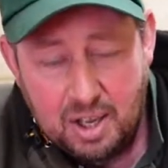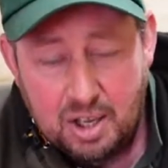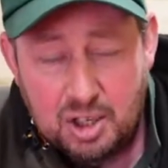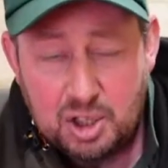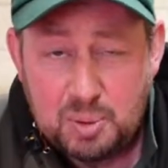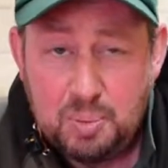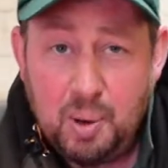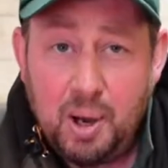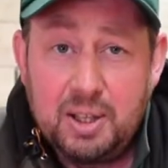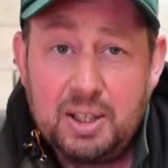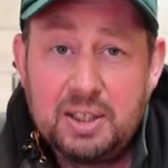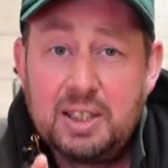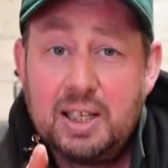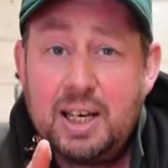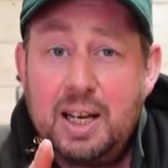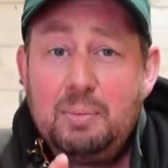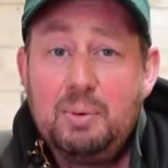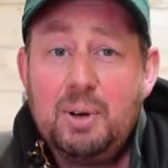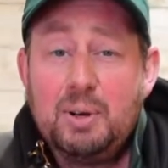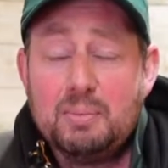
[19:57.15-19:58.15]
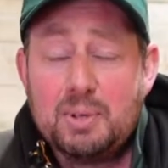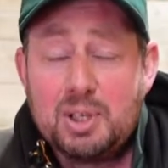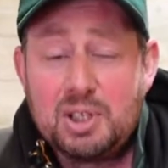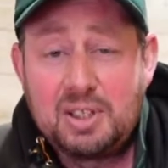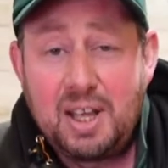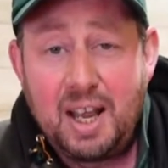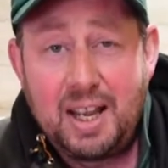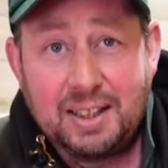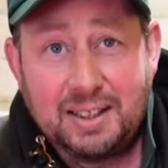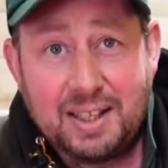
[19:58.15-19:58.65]
Spot the deliberate
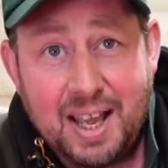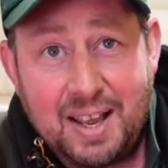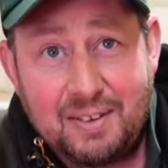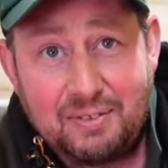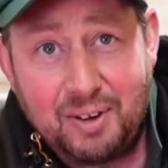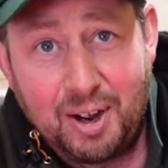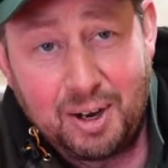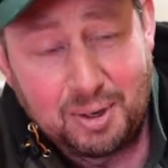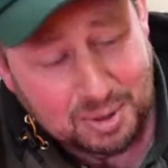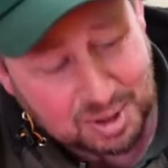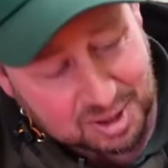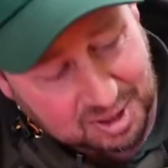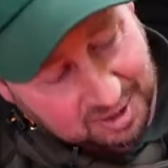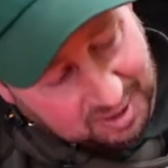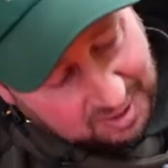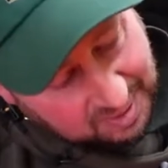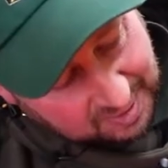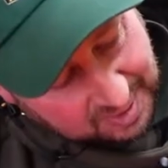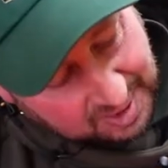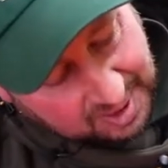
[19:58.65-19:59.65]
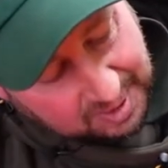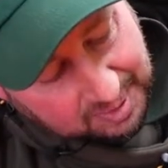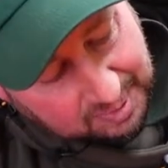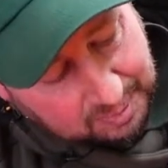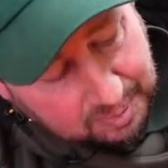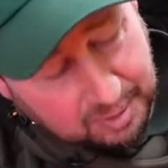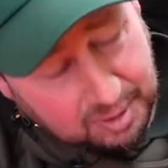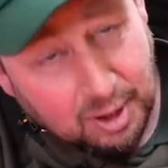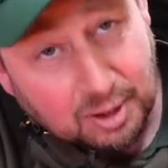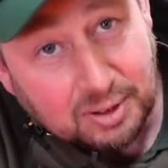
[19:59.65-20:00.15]
mistake there, folks.
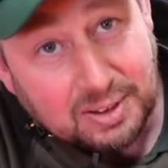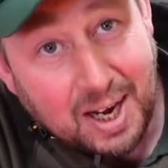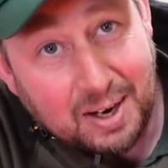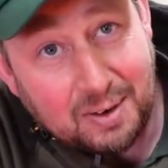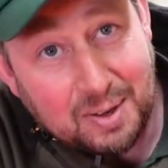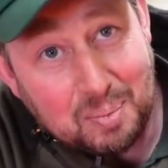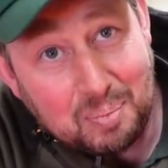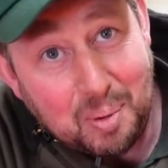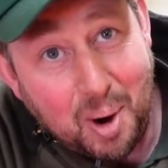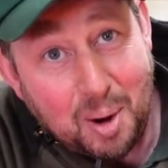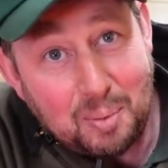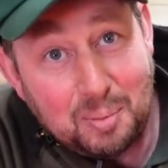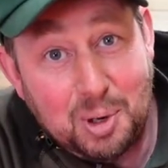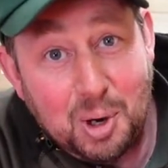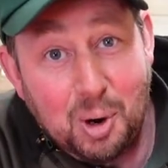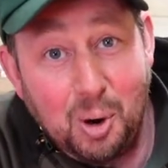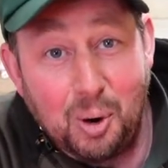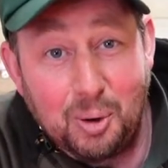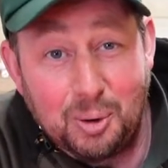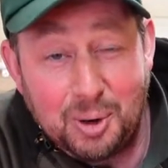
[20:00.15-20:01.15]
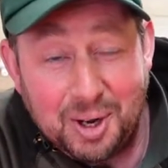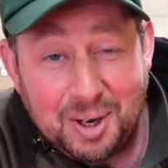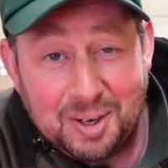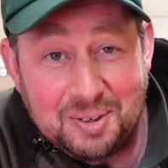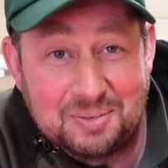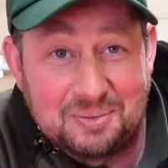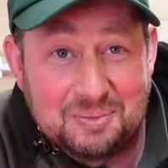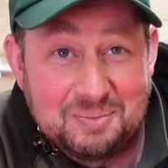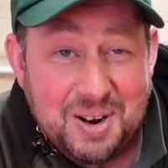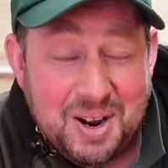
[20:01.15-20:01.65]
Look down the bottom corner.
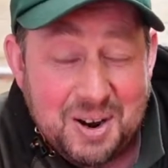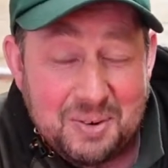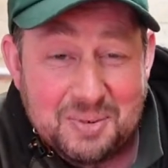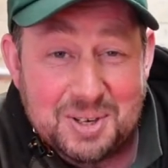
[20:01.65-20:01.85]
When